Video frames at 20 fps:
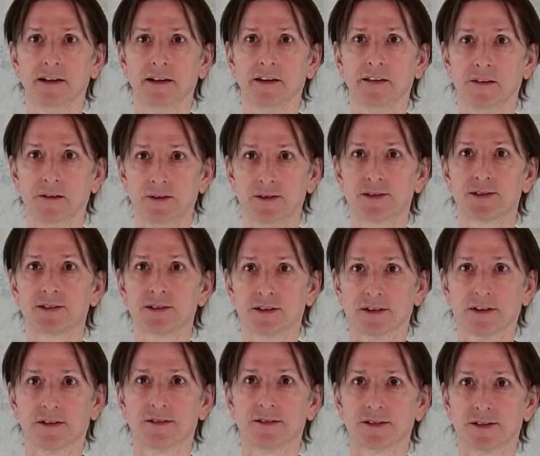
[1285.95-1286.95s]
there's
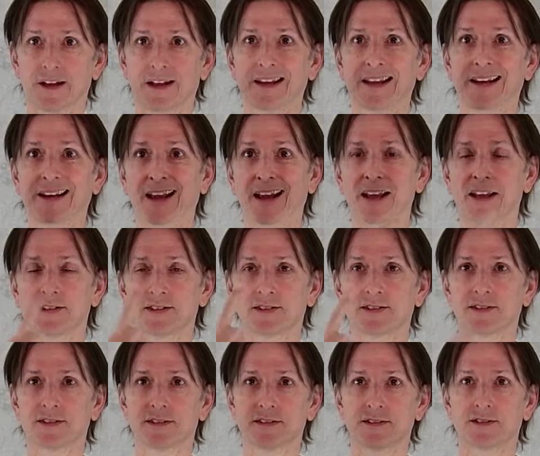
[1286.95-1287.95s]
like an S
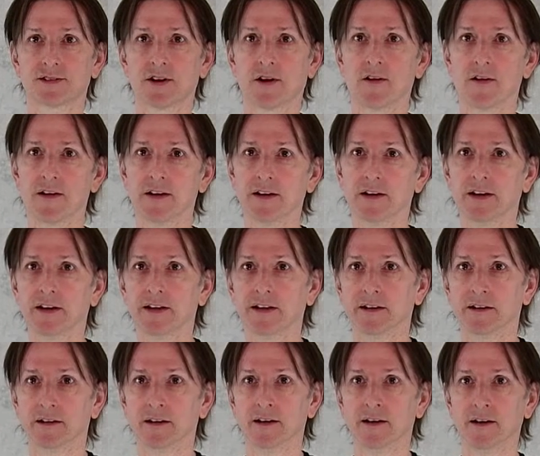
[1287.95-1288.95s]
starting here